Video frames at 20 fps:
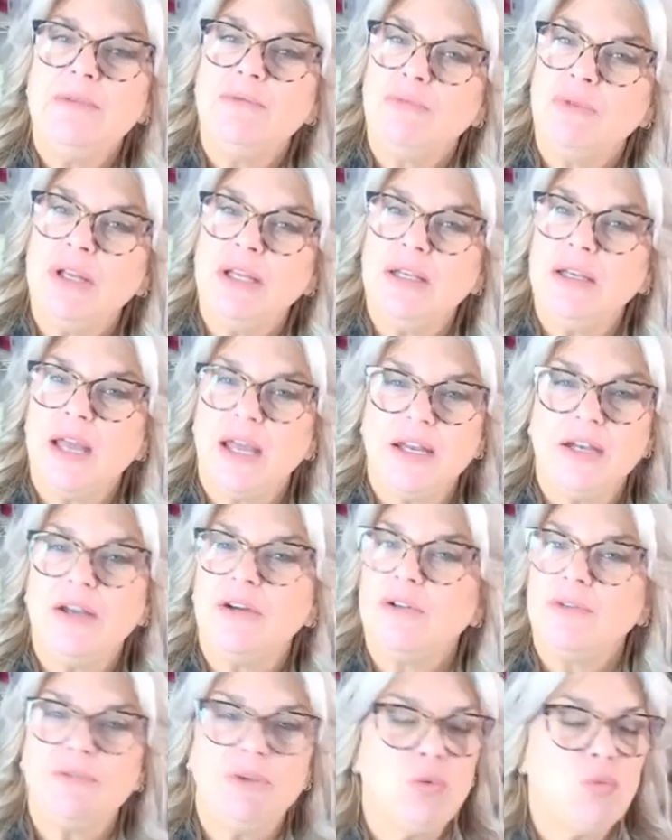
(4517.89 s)
We, I
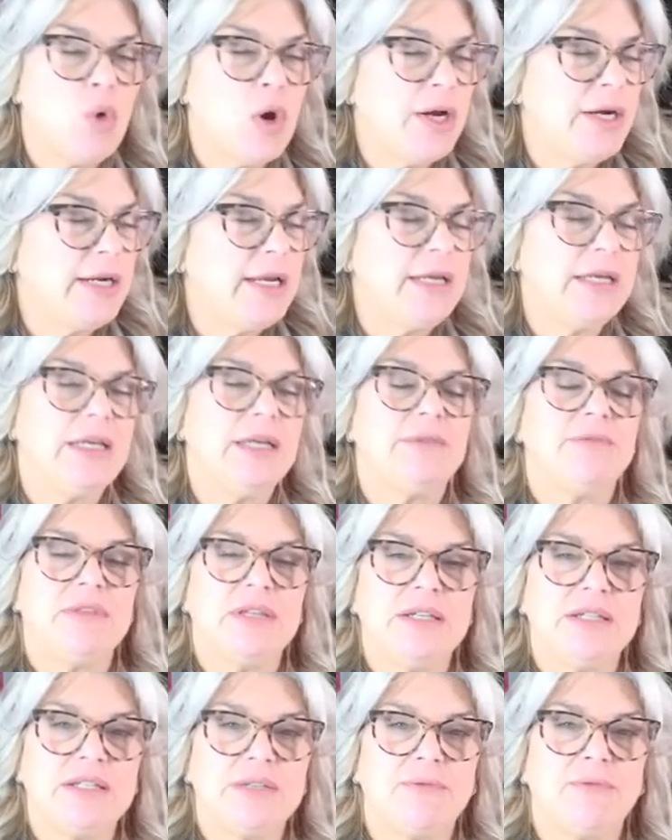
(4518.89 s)
know if you wanted any of
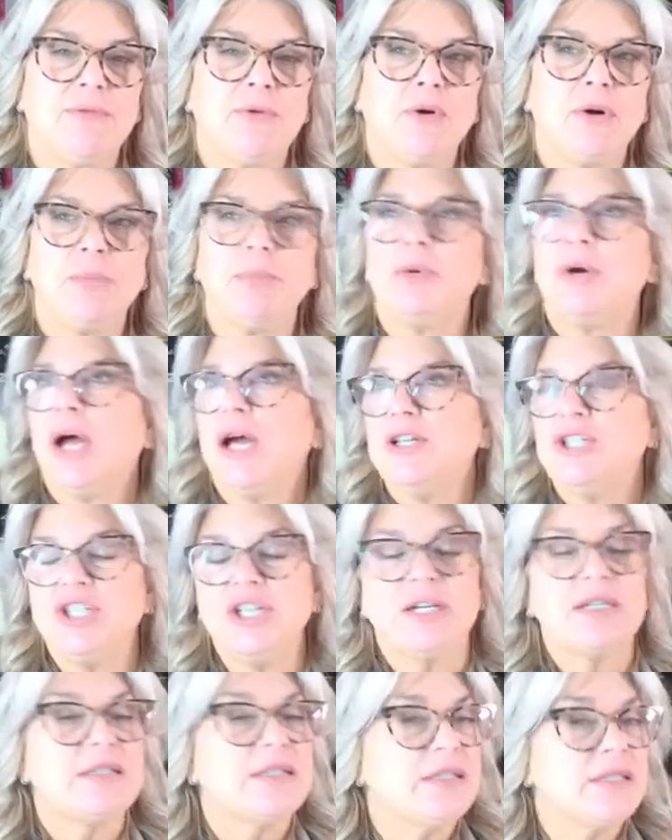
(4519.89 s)
this for
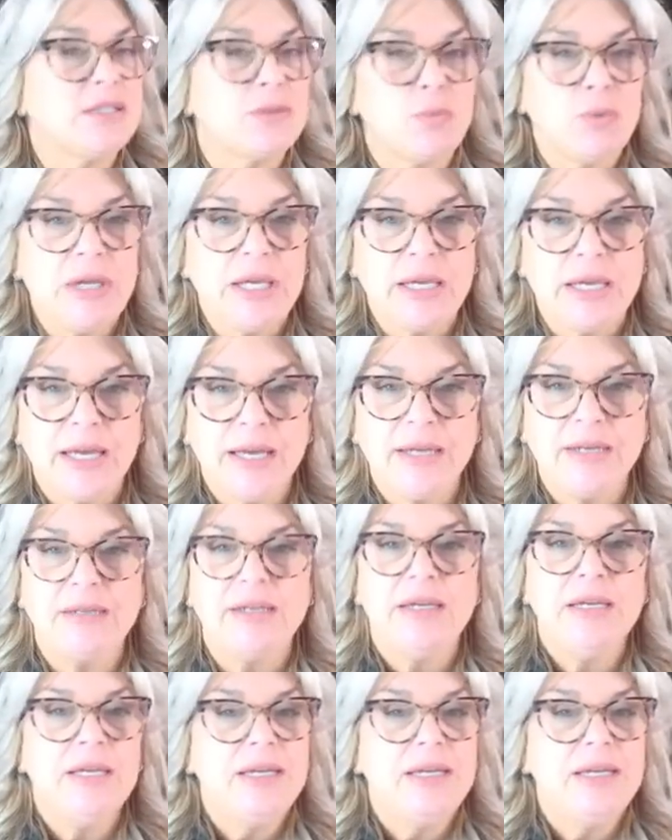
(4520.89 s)
projects this weekend,